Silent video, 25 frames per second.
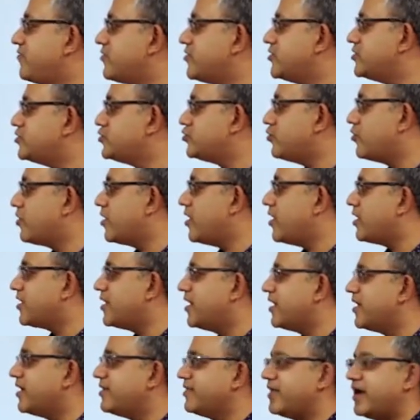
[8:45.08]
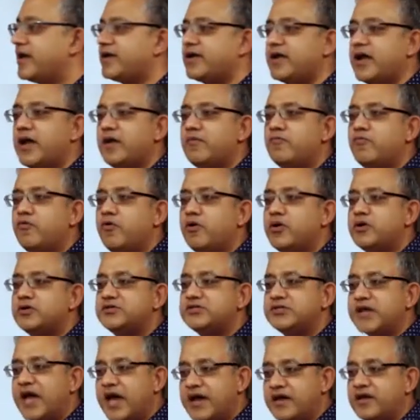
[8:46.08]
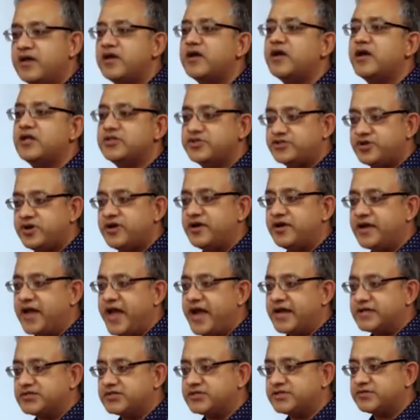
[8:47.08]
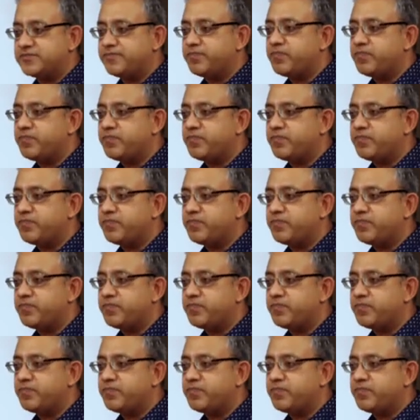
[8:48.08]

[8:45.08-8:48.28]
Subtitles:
for the Chola king at that time was agricultural tax.